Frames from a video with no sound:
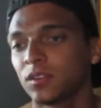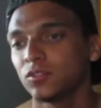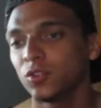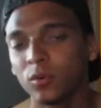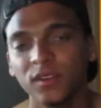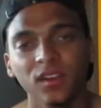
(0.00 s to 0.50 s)

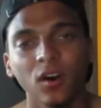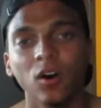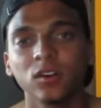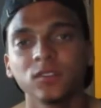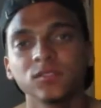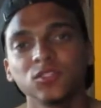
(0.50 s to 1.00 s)
don't get
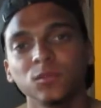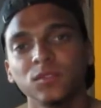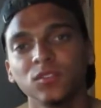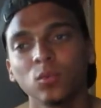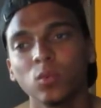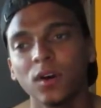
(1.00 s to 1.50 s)
all consumed
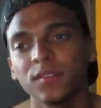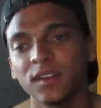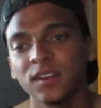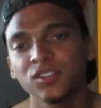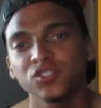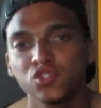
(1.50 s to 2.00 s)
in the wealth,
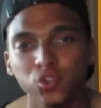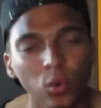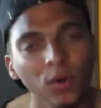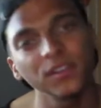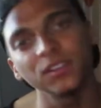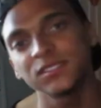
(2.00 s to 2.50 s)
and
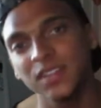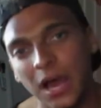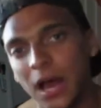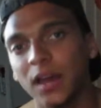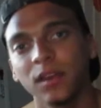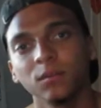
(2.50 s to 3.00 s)
enjoy your
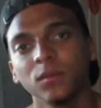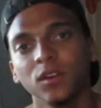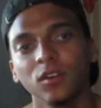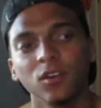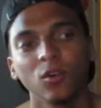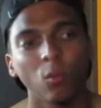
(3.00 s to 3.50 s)
time
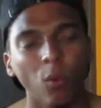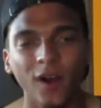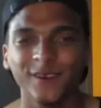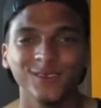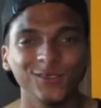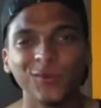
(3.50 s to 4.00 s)

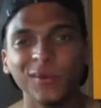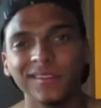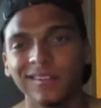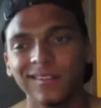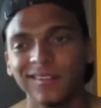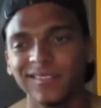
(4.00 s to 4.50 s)
while you're
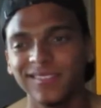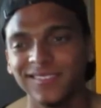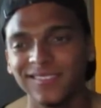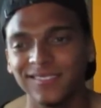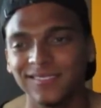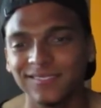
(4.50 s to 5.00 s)
doing
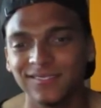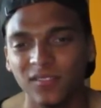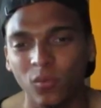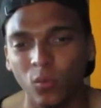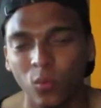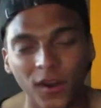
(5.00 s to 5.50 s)

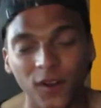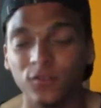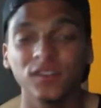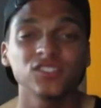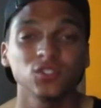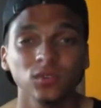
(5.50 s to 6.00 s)
whatever
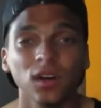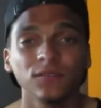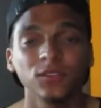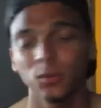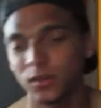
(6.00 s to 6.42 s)
it is you love doing.